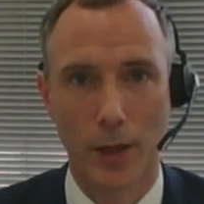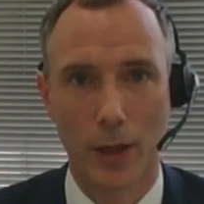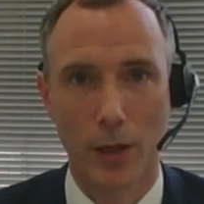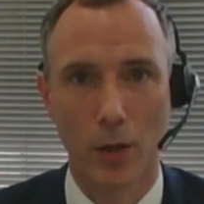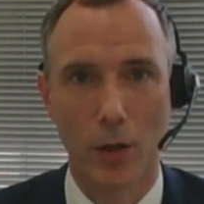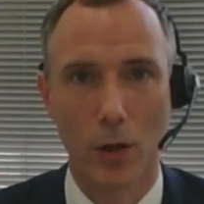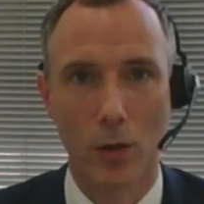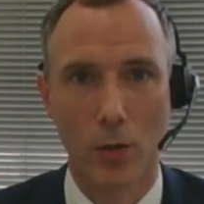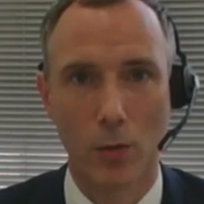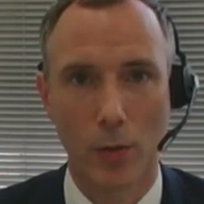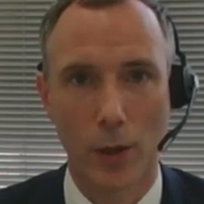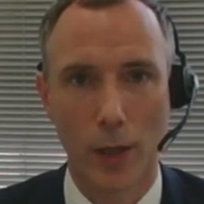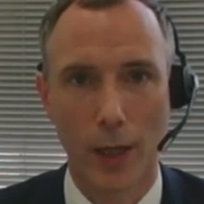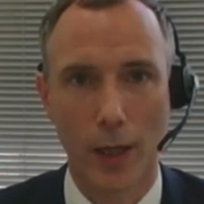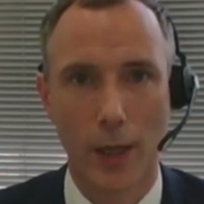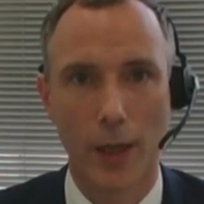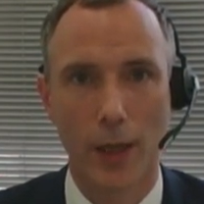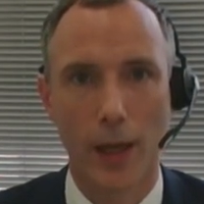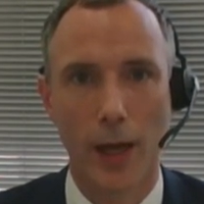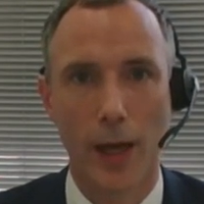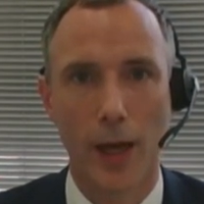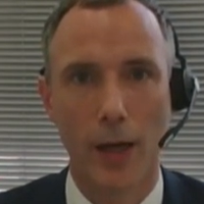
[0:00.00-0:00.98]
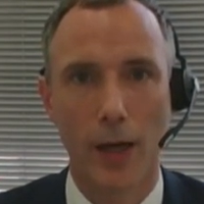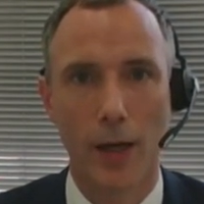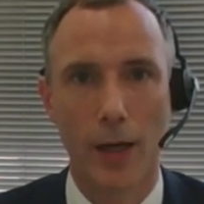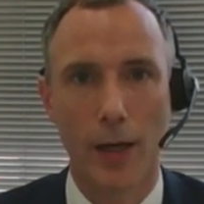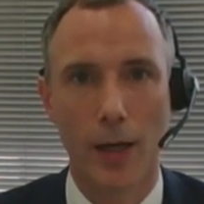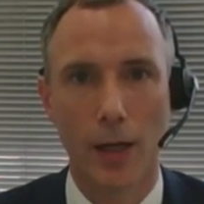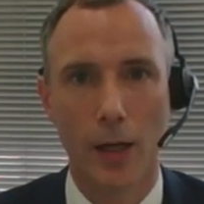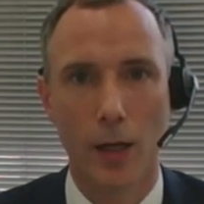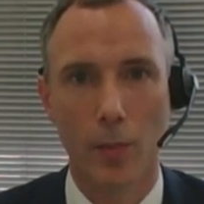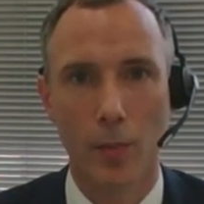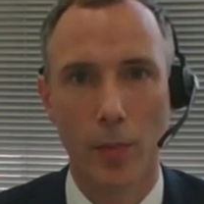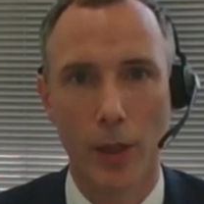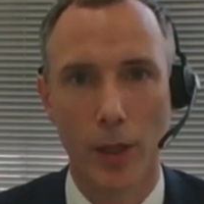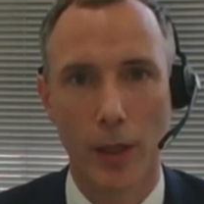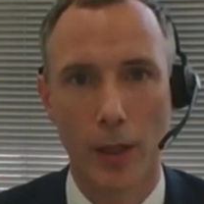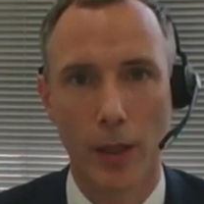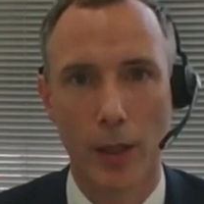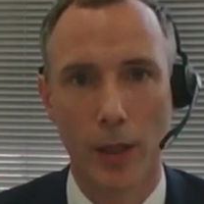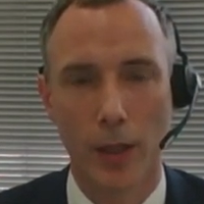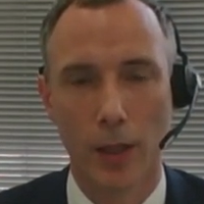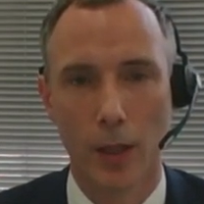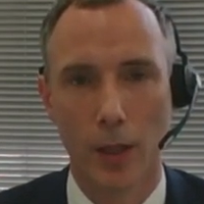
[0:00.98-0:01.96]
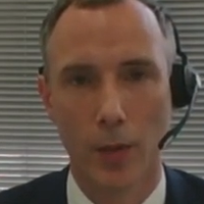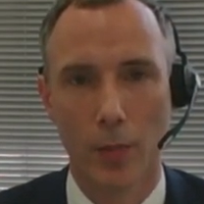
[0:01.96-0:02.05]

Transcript: they're not really an AI company,